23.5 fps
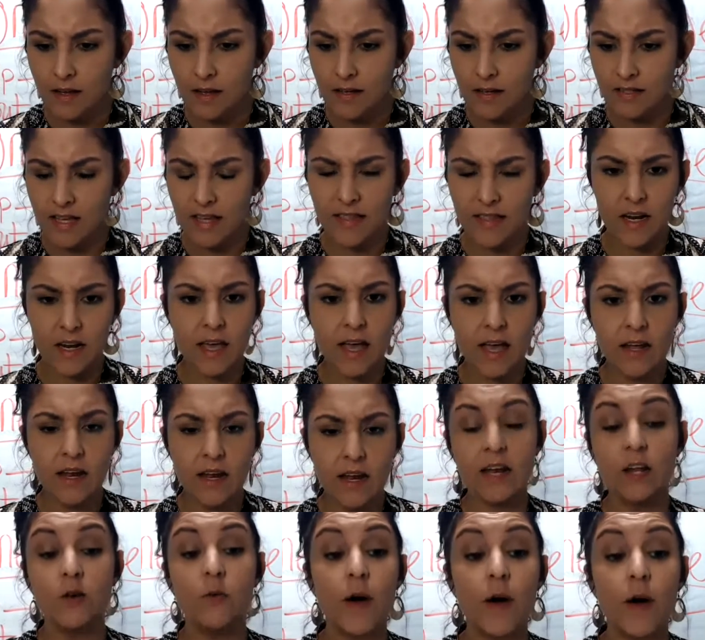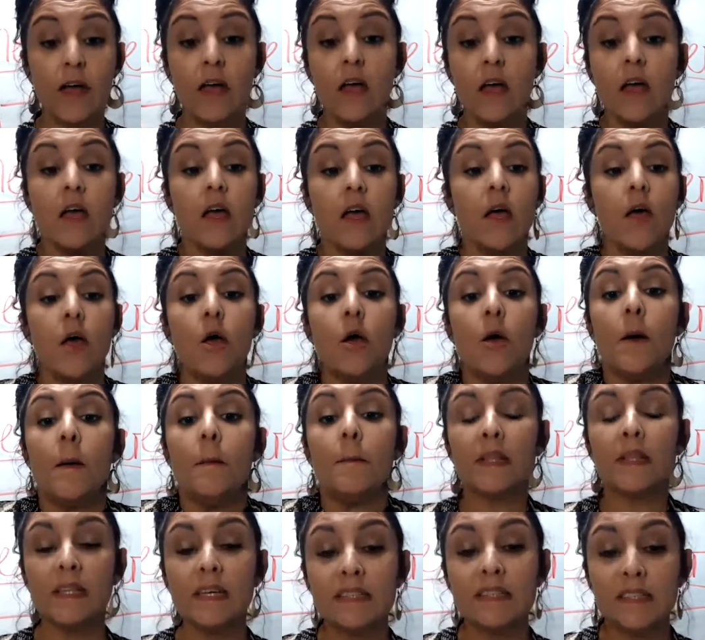Say that again. Anyway,
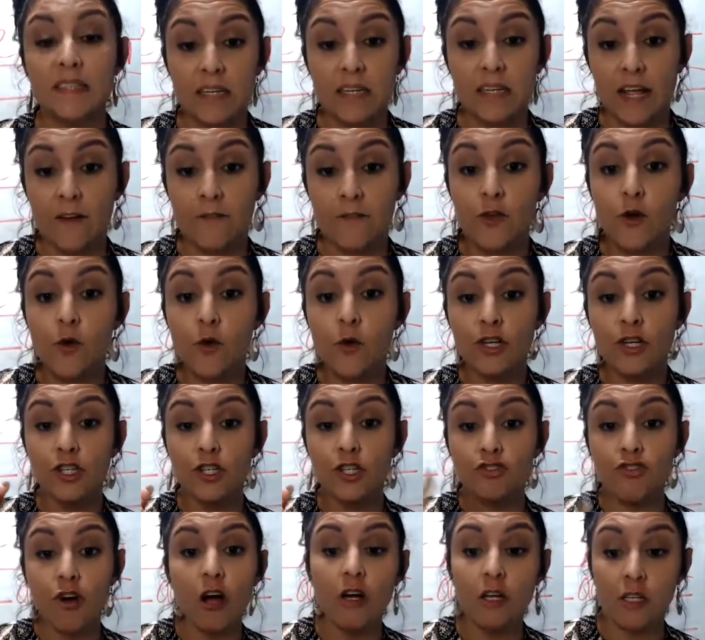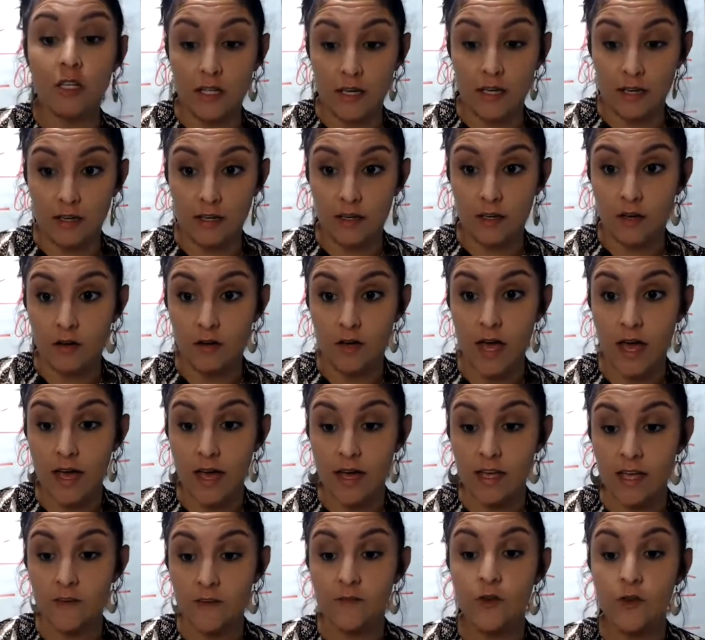but listen, if you are struggling,
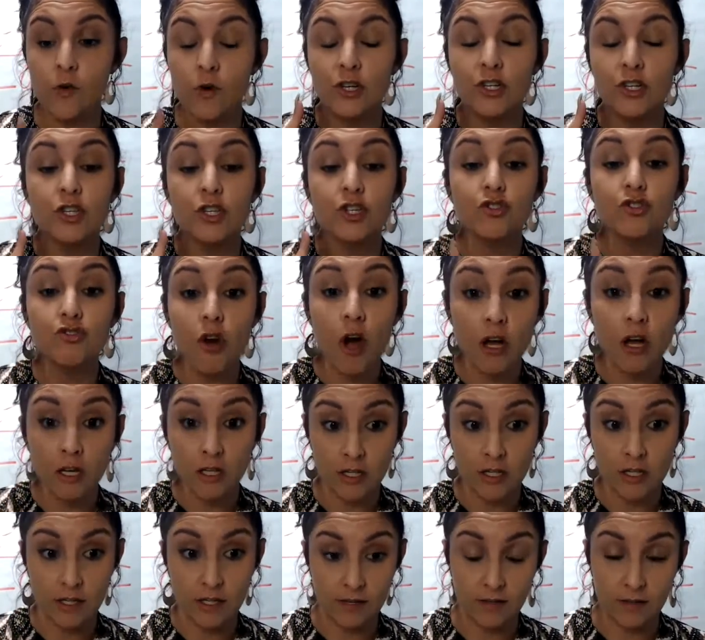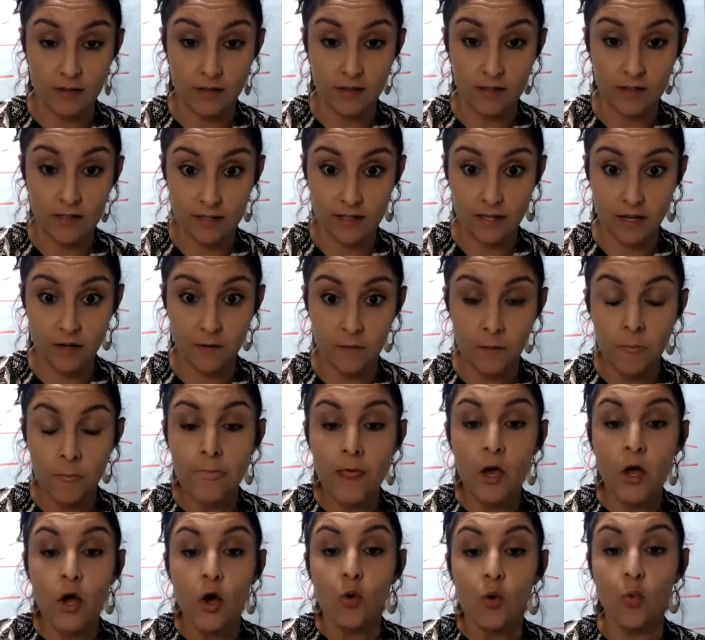okay, if you are struggling, listen,
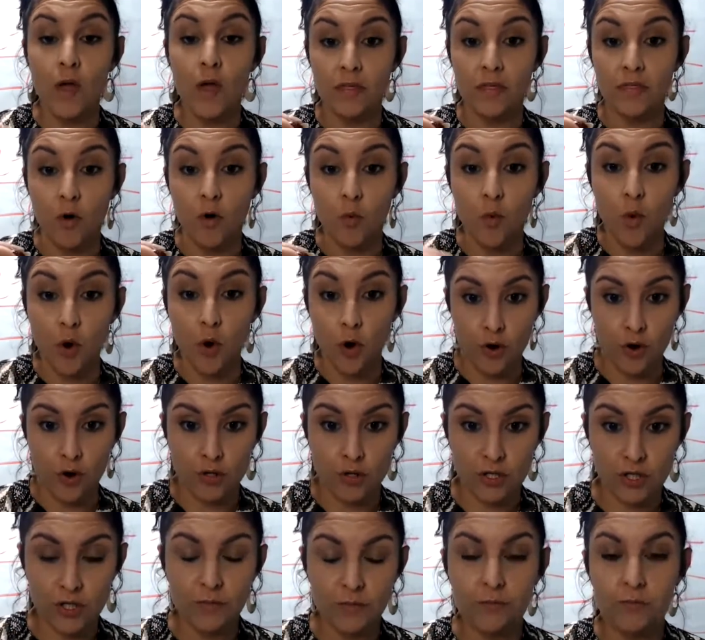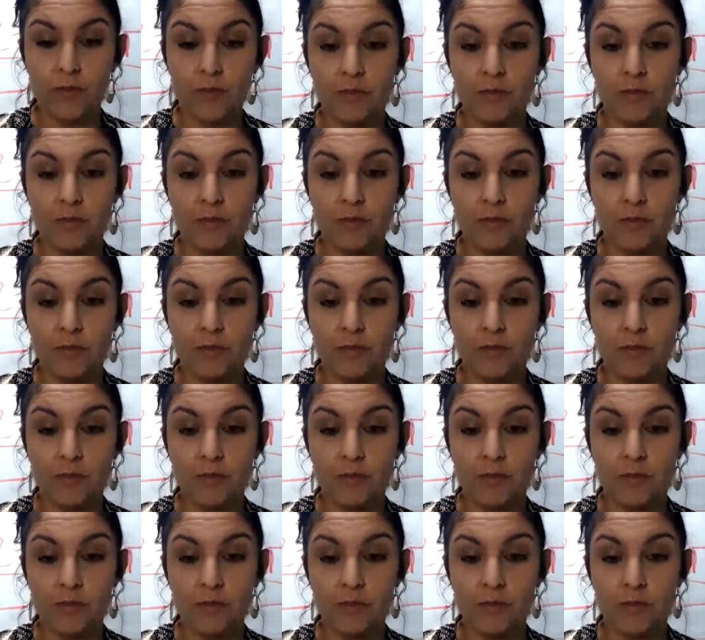with words,